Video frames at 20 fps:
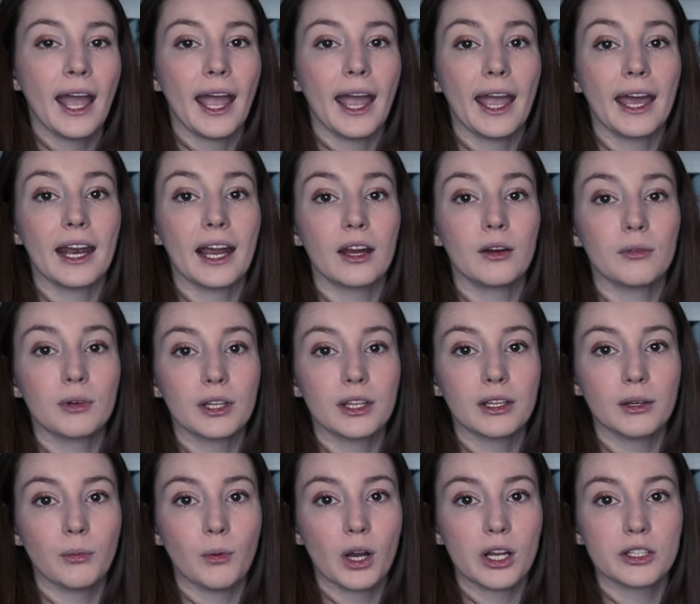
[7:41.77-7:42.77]
and I
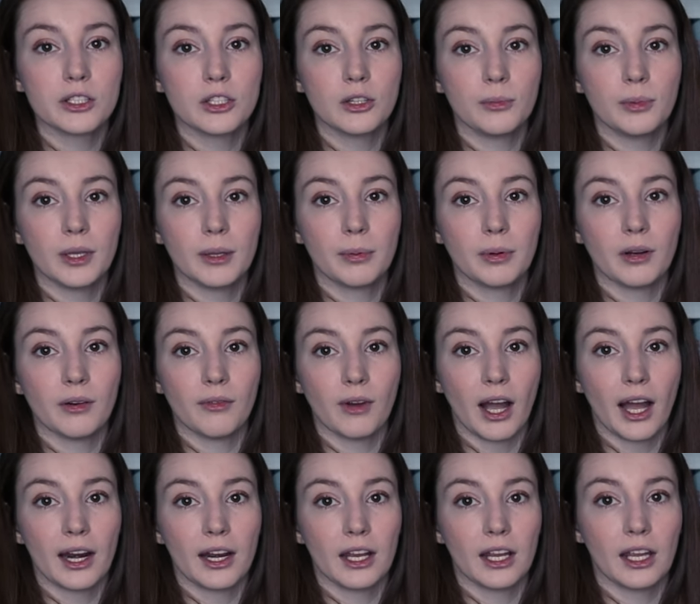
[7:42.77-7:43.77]
really want to be
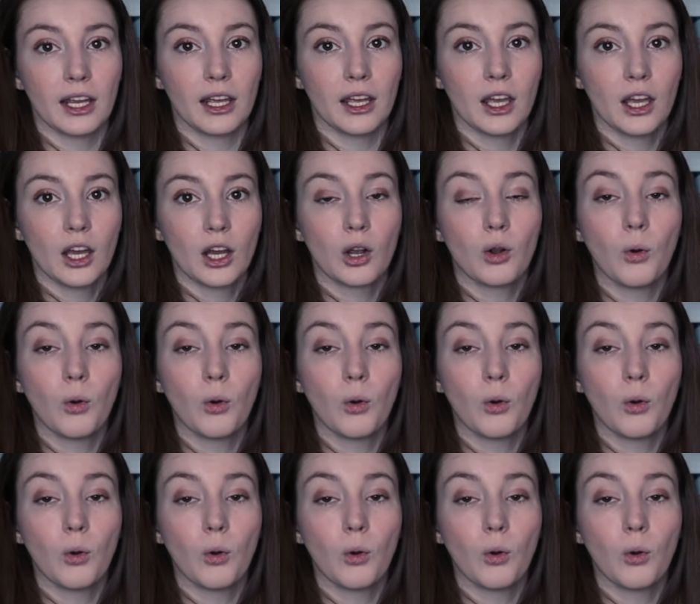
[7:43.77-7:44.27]
providing